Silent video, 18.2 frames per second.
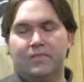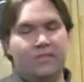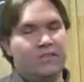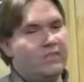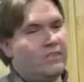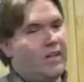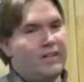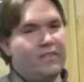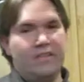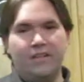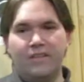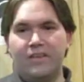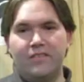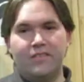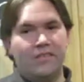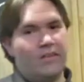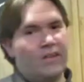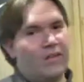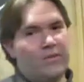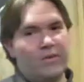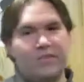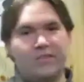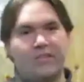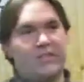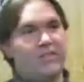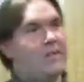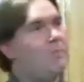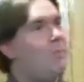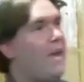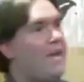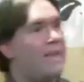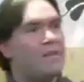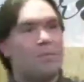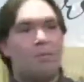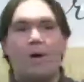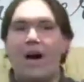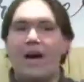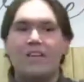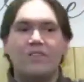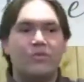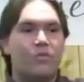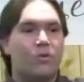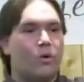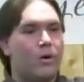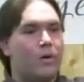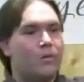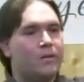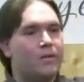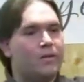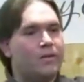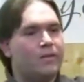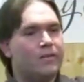It's not that he doesn't love us because he paid the price for them.